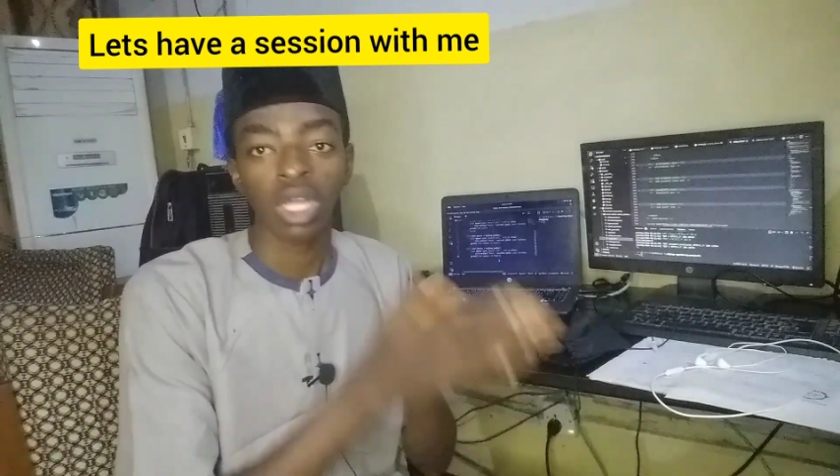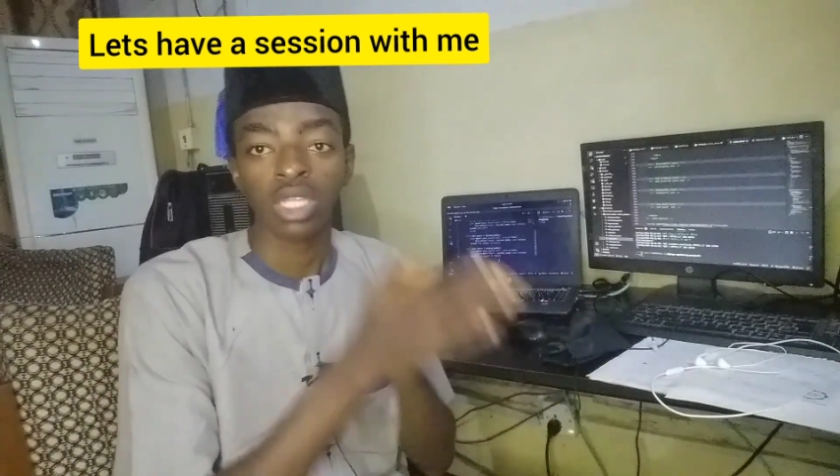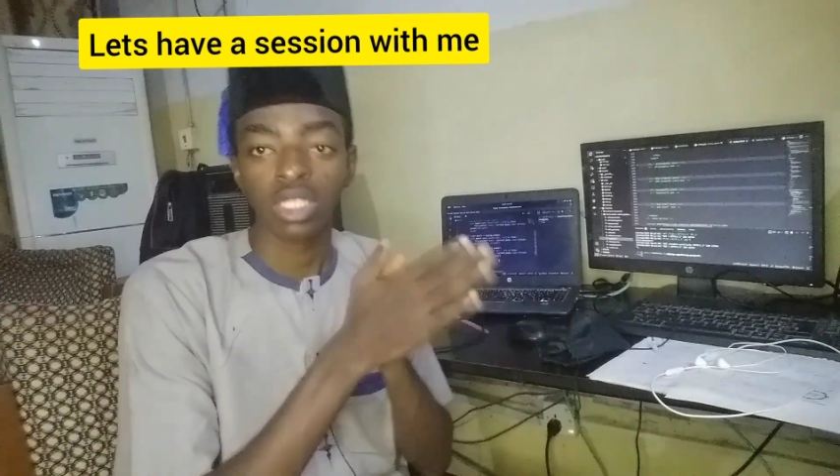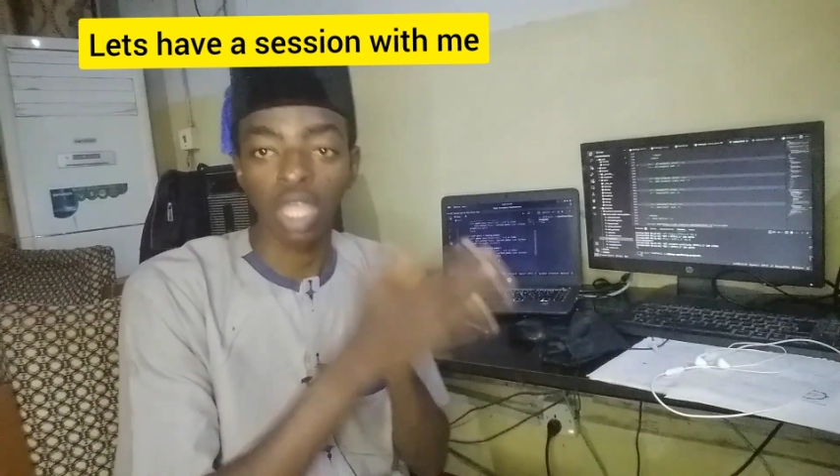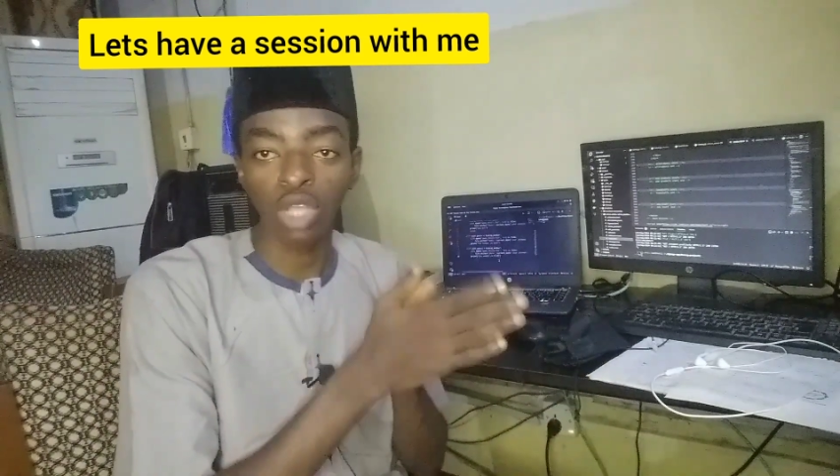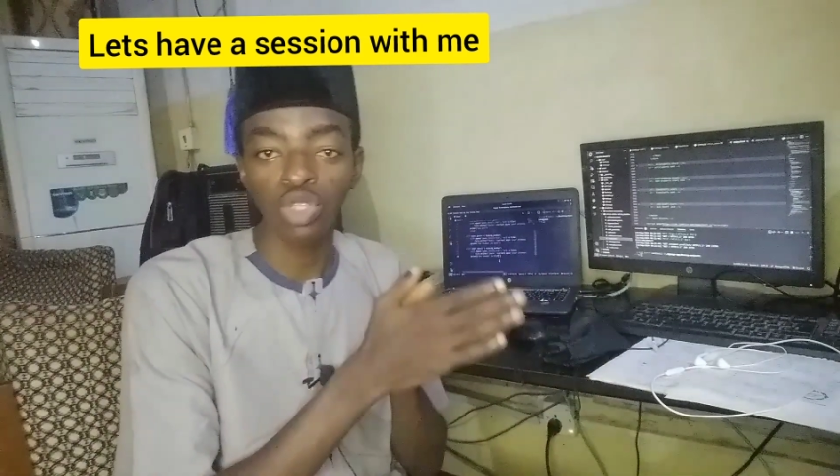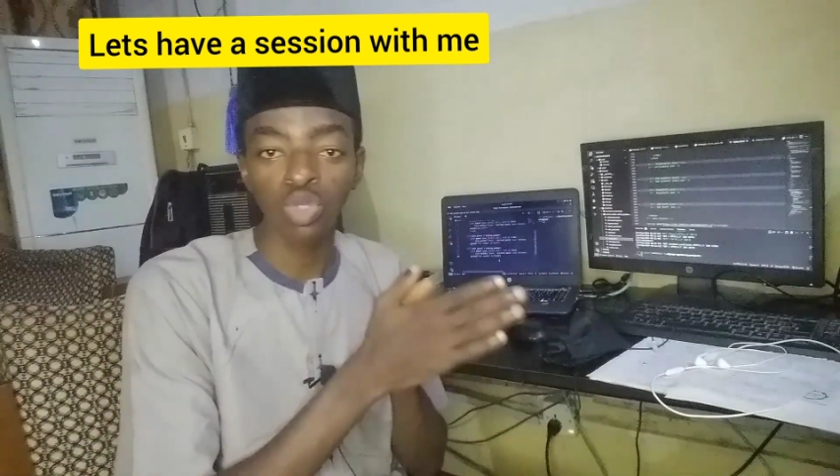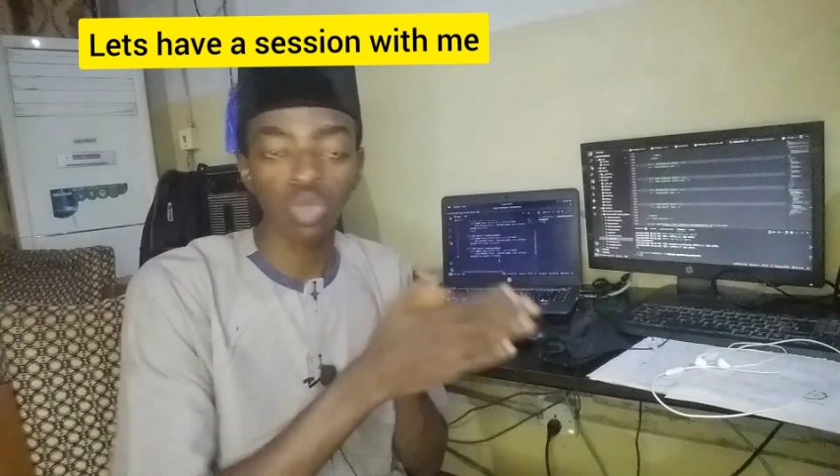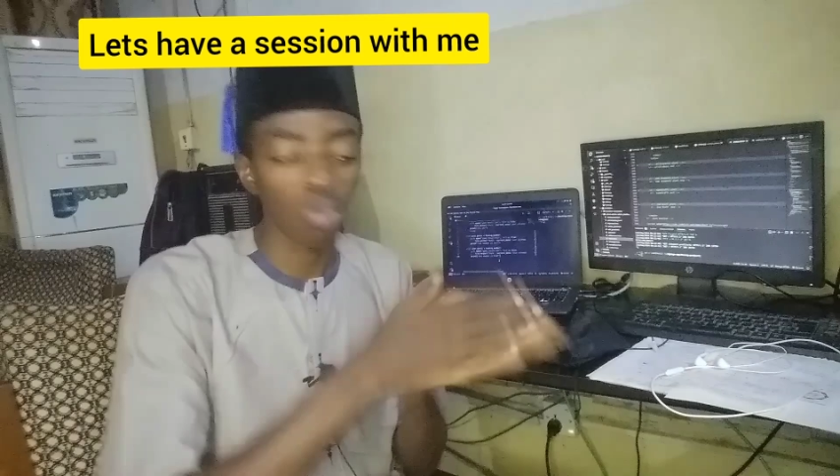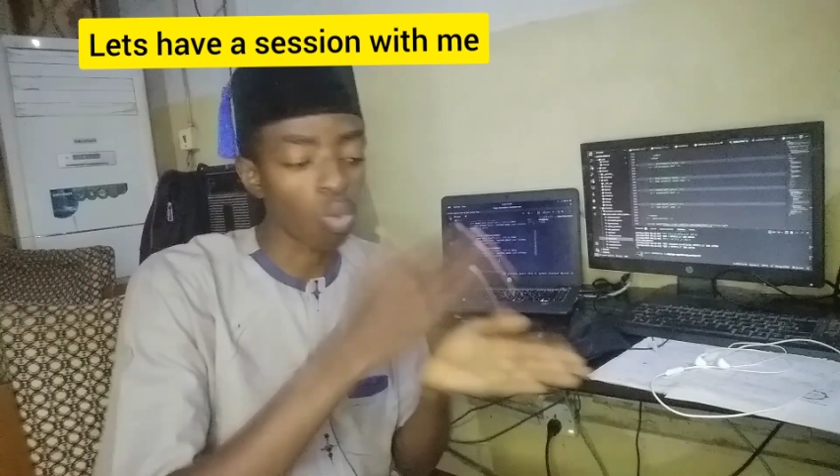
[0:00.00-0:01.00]
telling
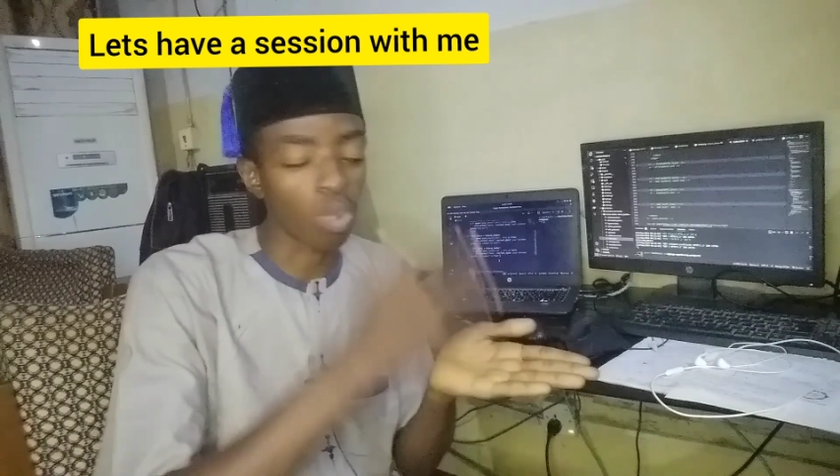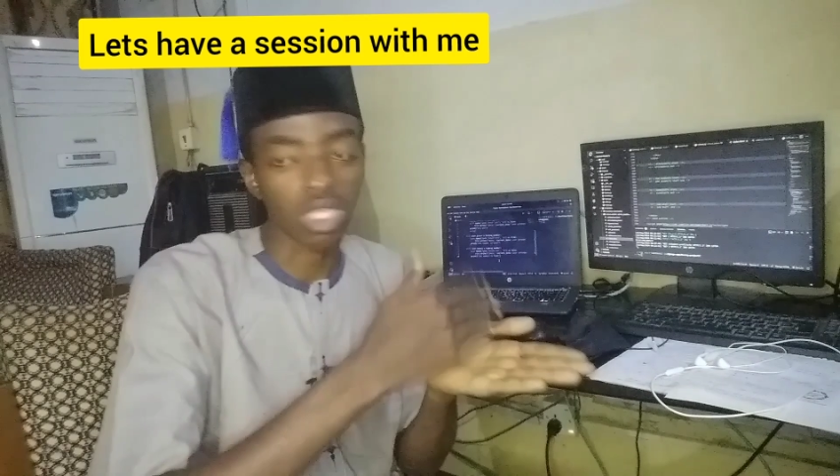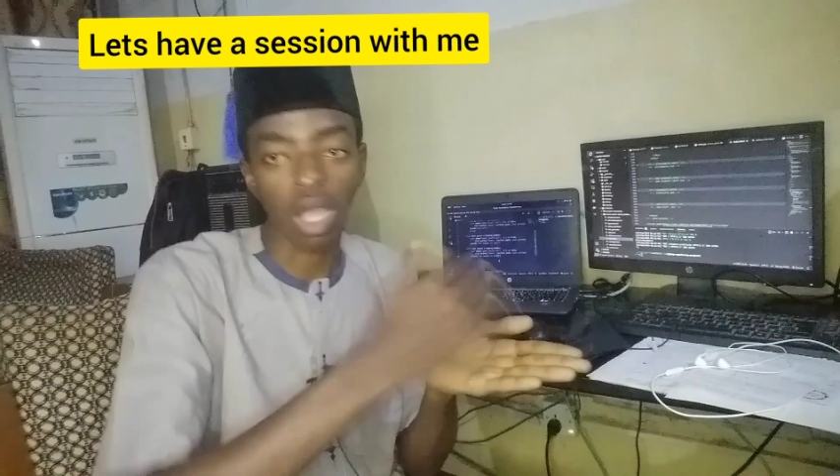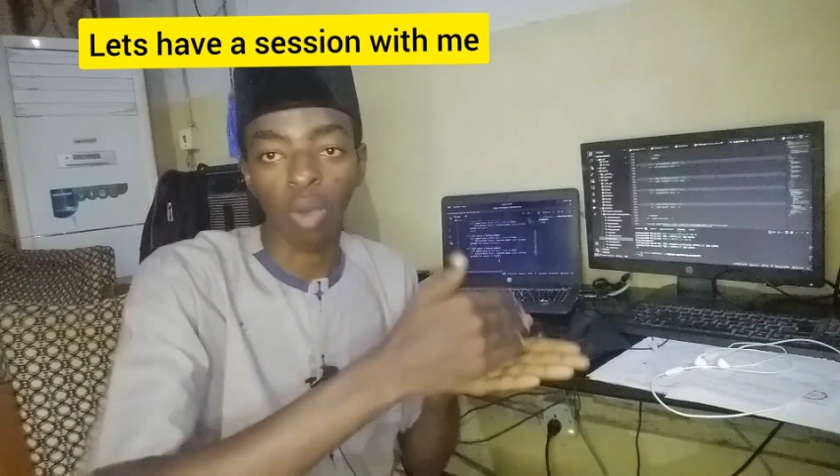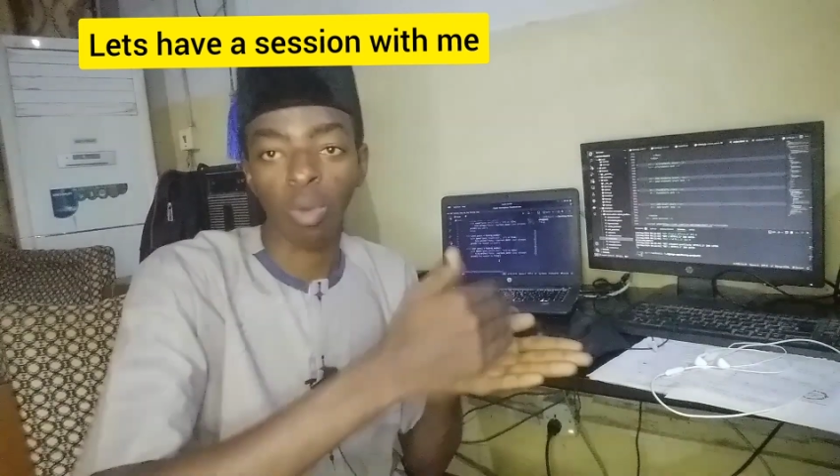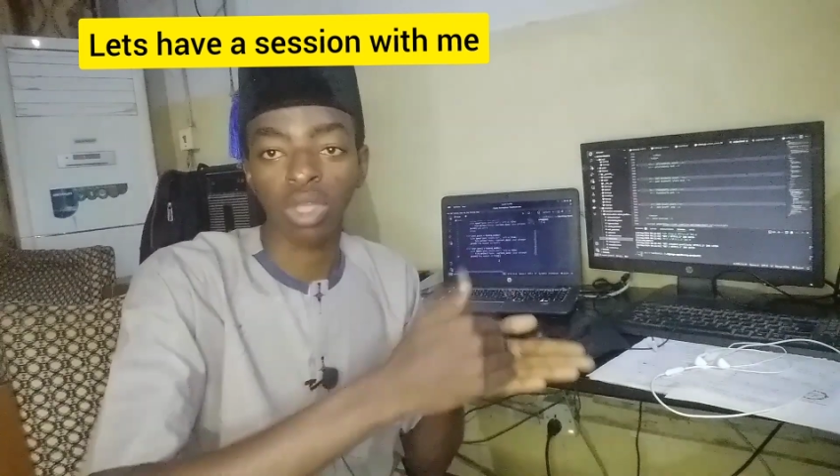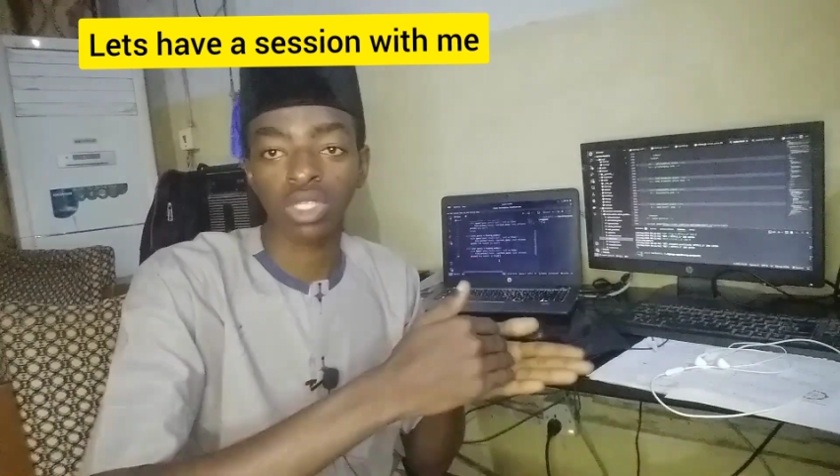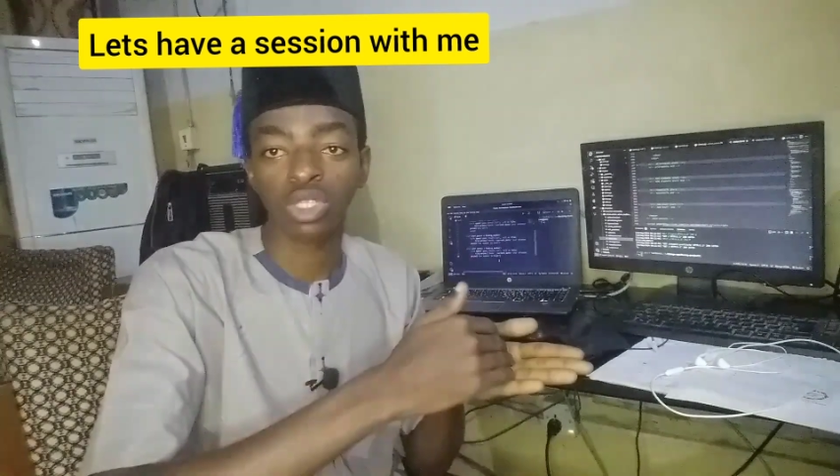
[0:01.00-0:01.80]
you what and what